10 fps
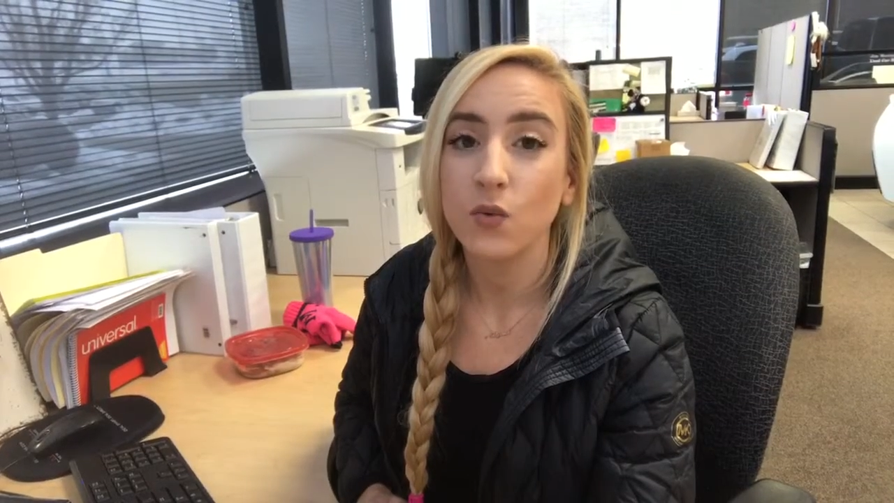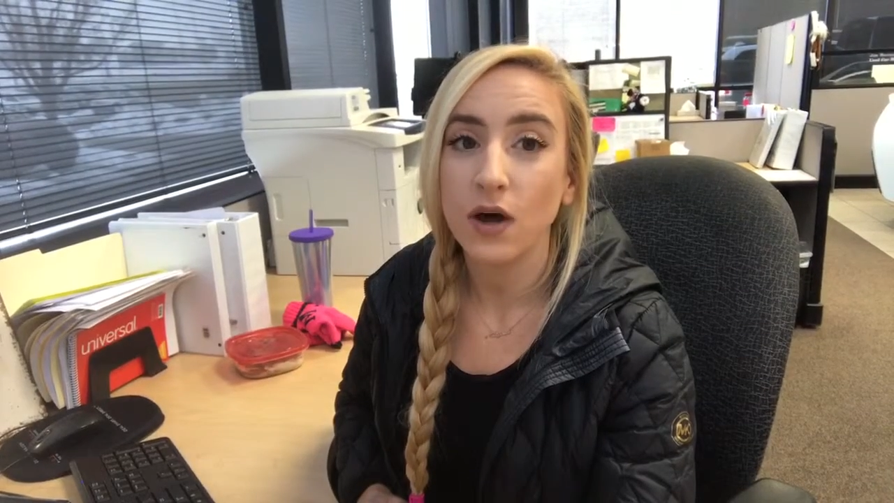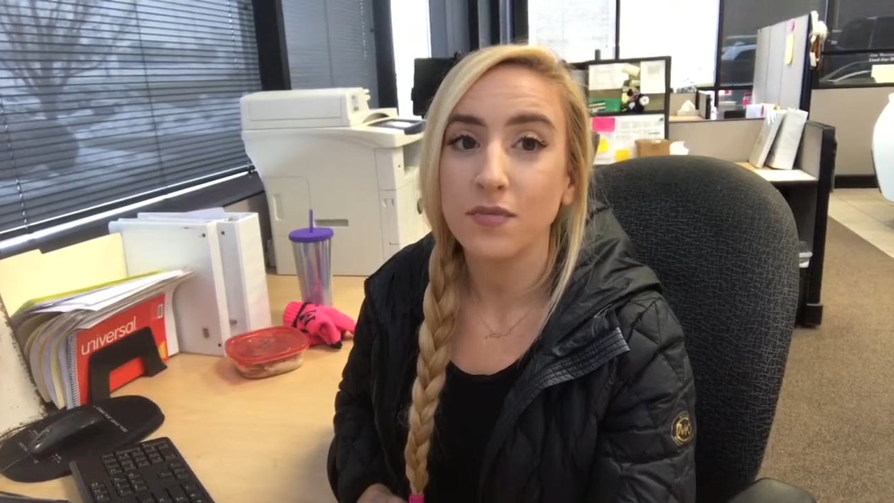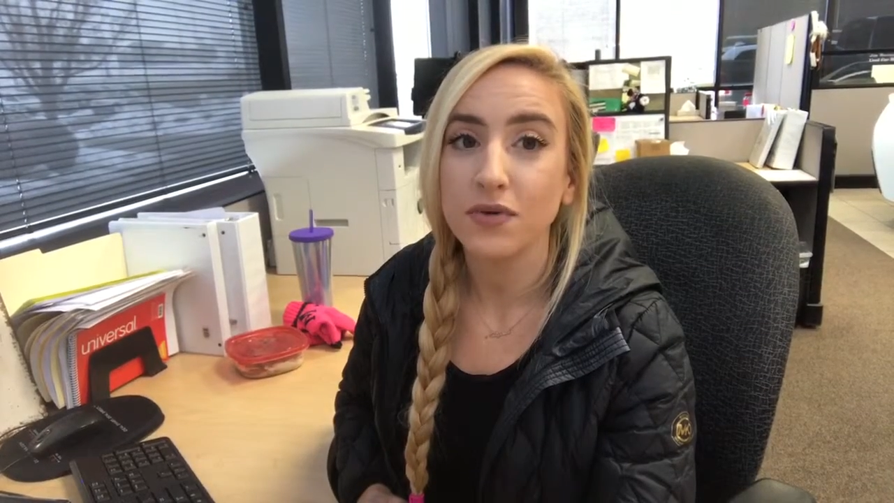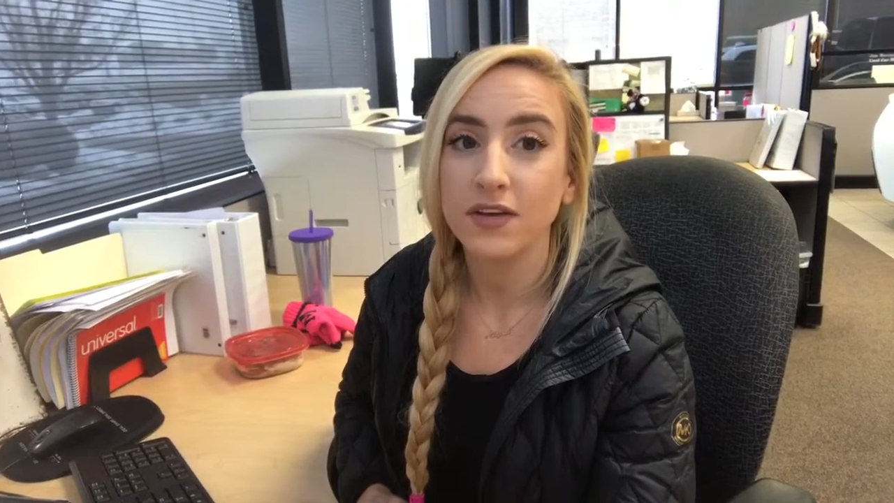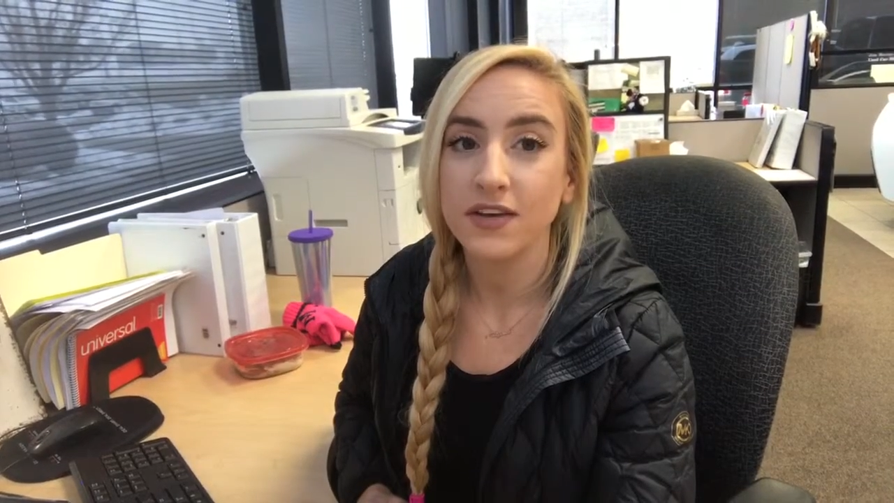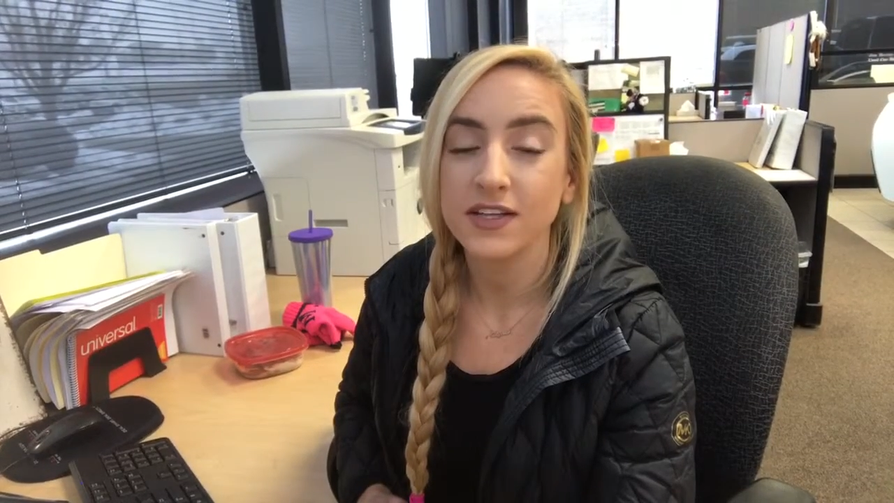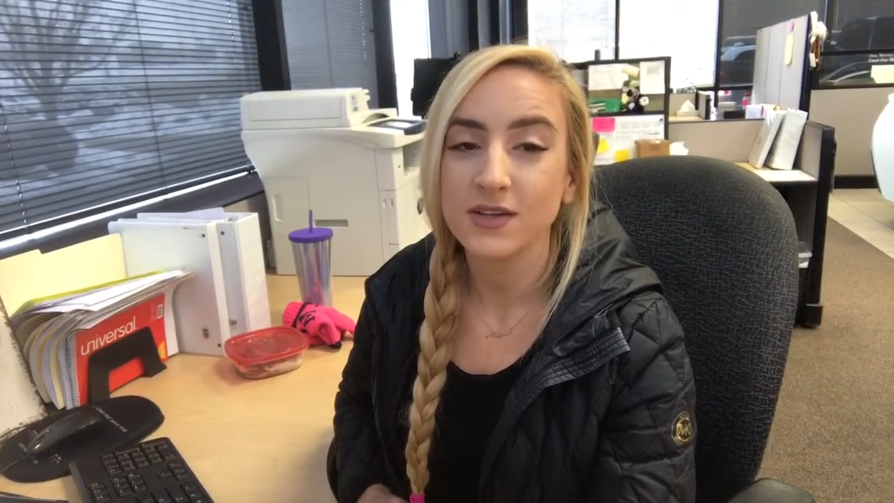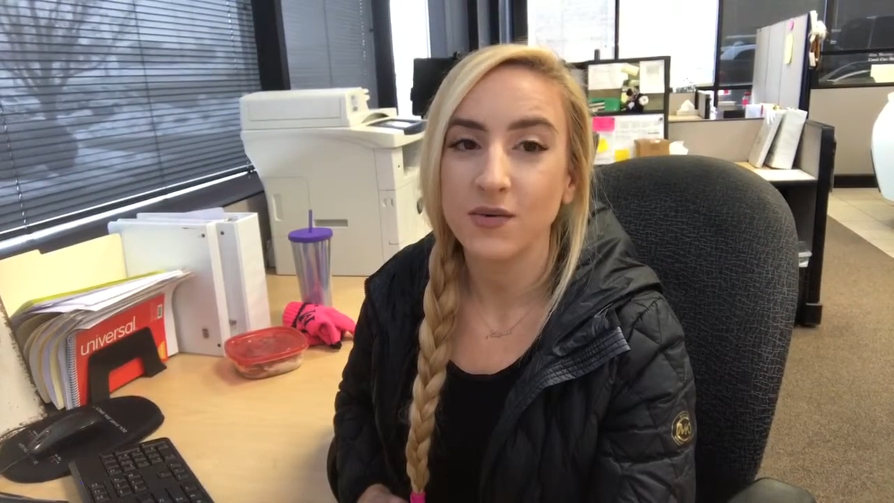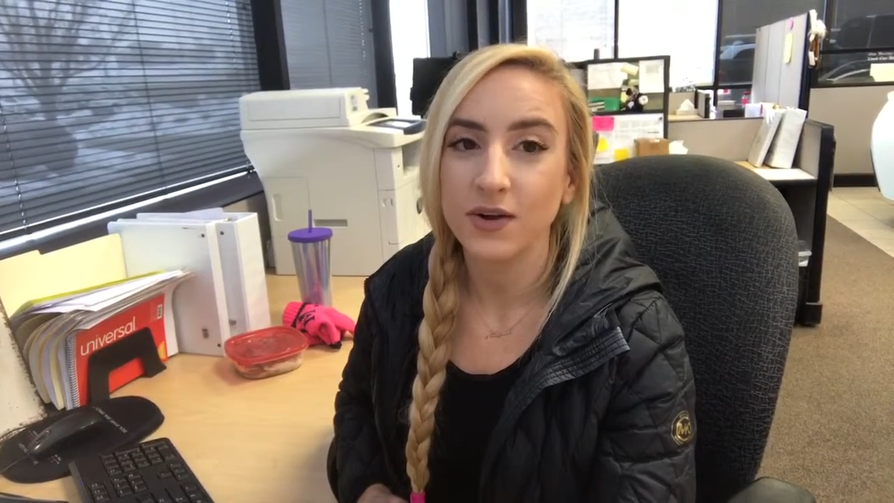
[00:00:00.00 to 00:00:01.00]
one
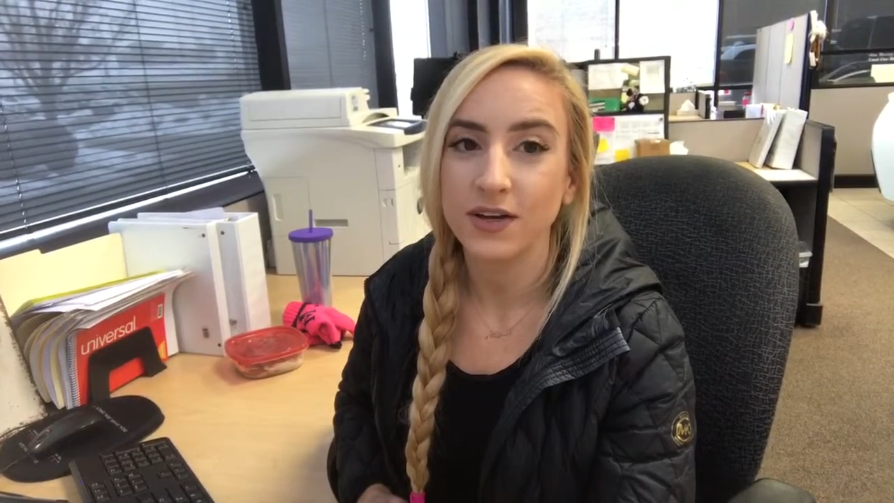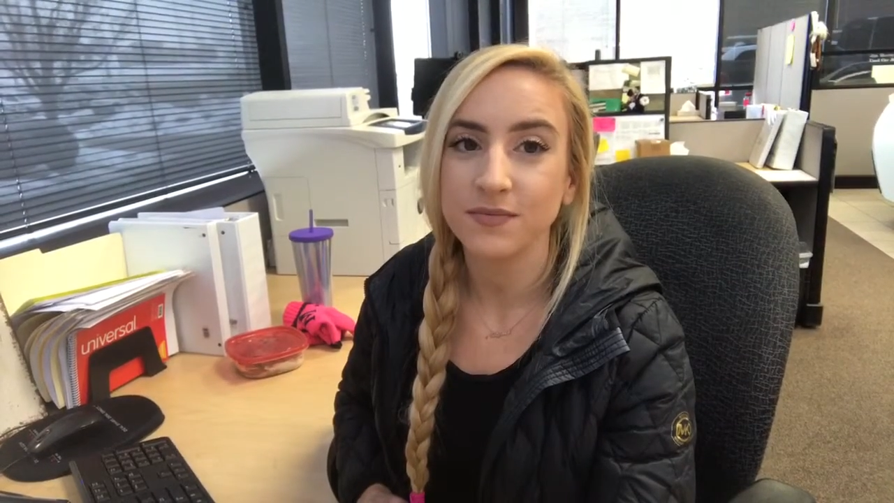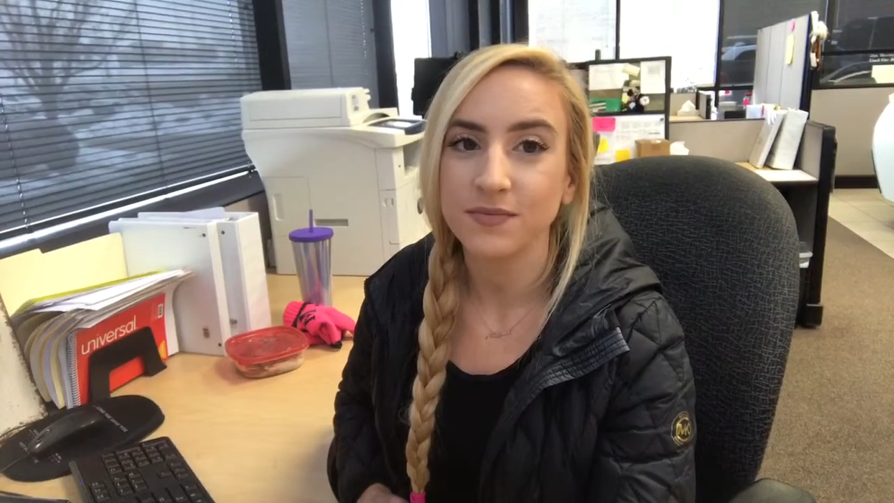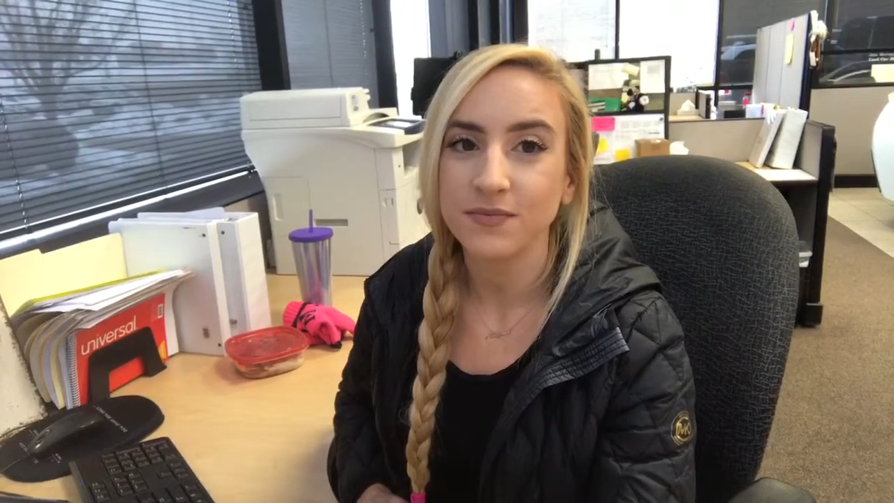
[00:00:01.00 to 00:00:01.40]
previous owner.